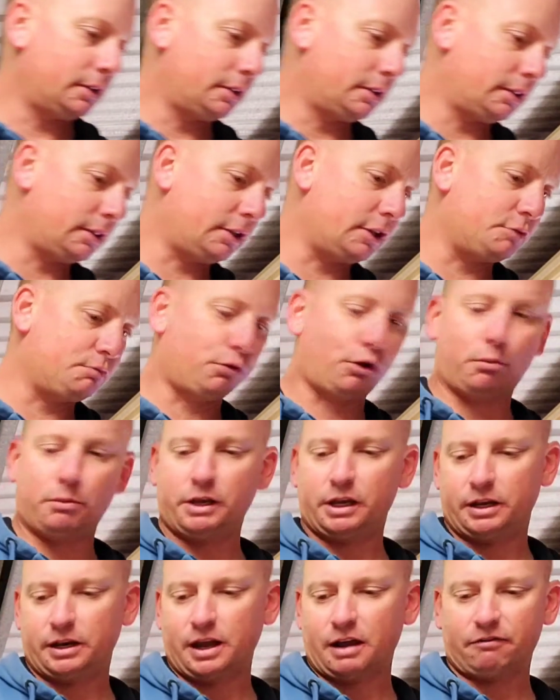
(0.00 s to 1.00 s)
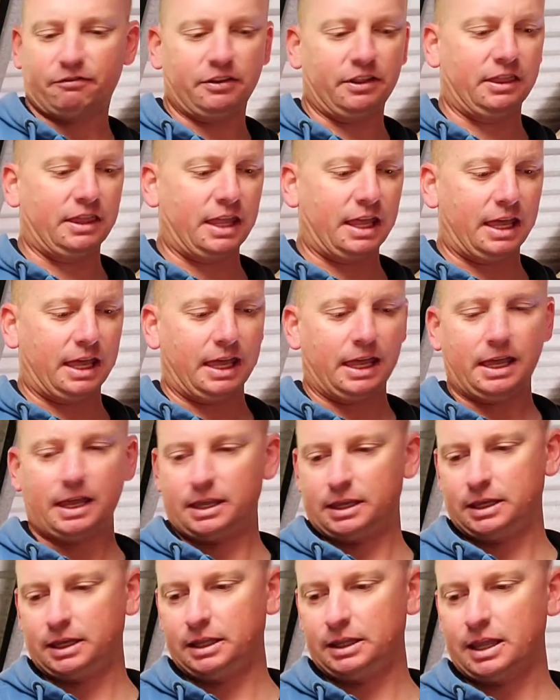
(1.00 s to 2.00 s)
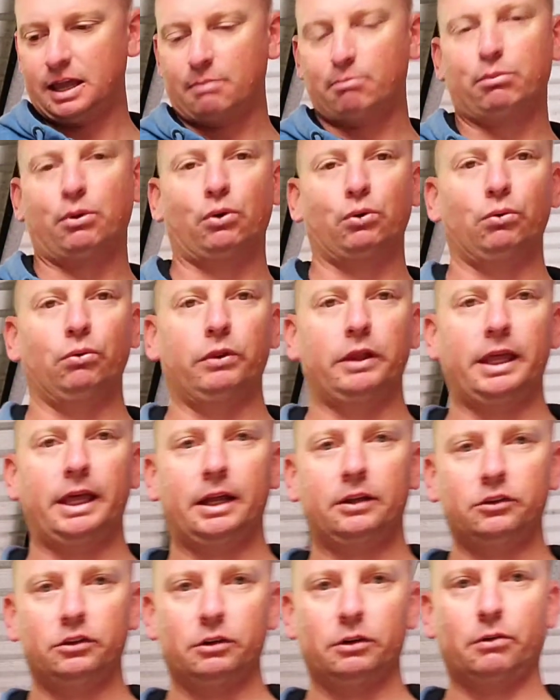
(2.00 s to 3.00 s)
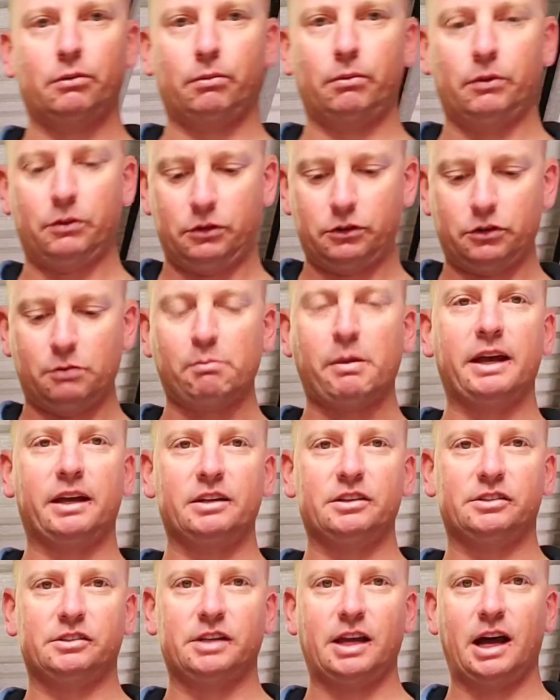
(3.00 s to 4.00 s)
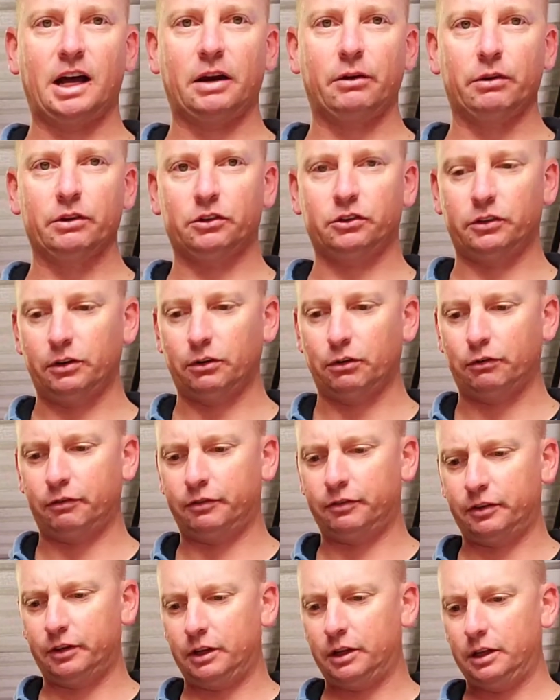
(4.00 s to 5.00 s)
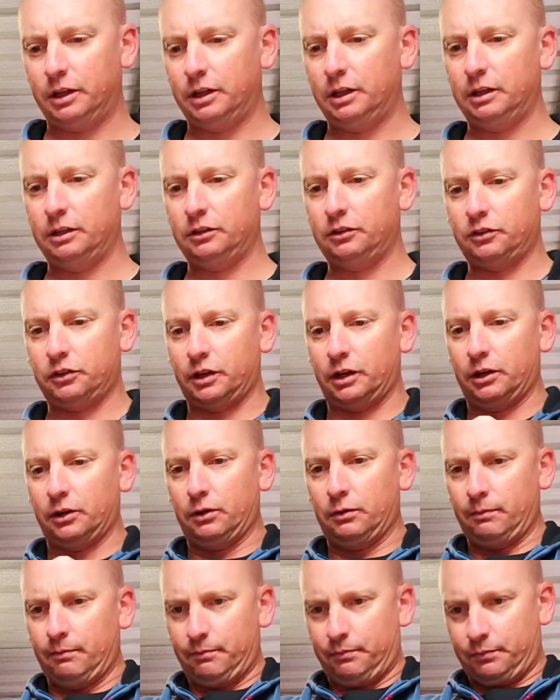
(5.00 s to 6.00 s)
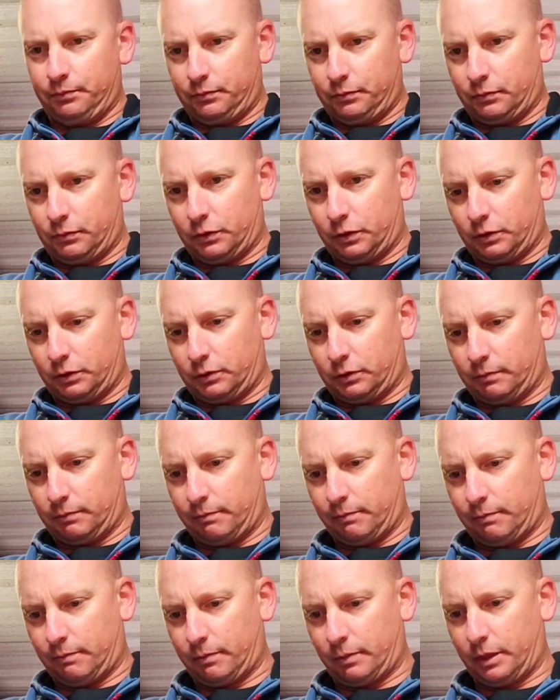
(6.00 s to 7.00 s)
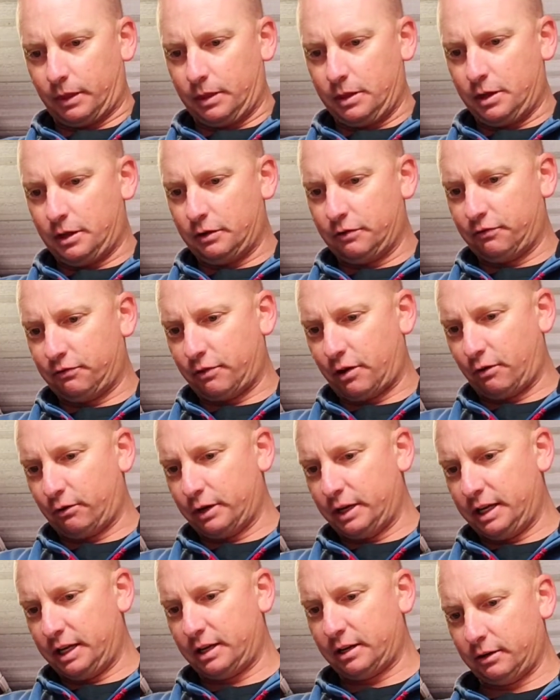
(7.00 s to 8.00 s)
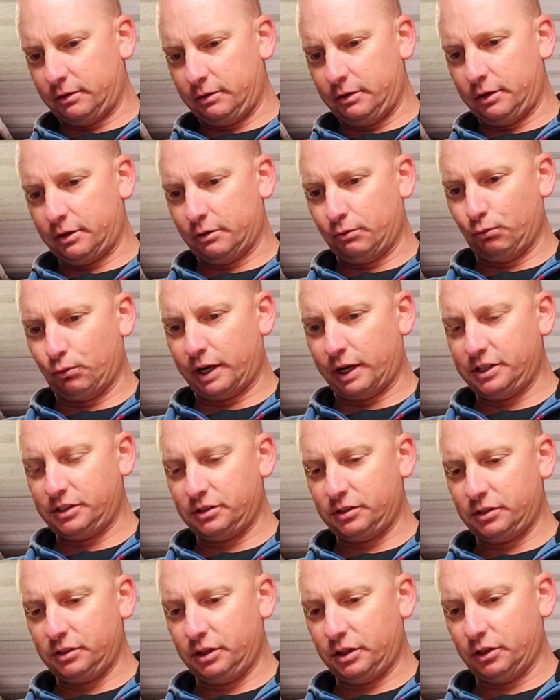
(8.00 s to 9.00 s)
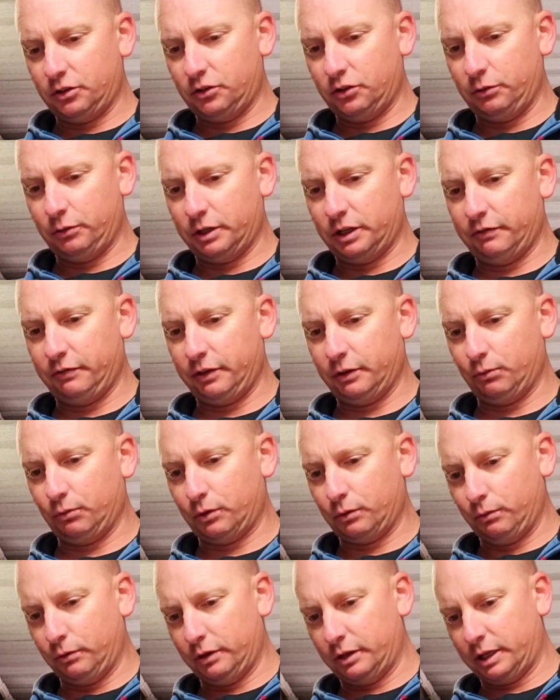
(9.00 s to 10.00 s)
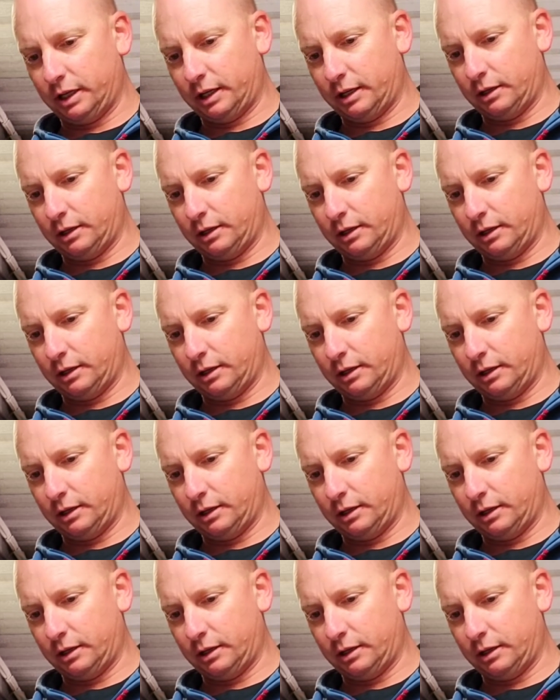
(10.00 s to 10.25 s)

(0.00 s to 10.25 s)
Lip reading: There's probably enough in there, in that bottle there, to make a starter itself. So you can throw it out, can waste it, you can do whatever you want with that.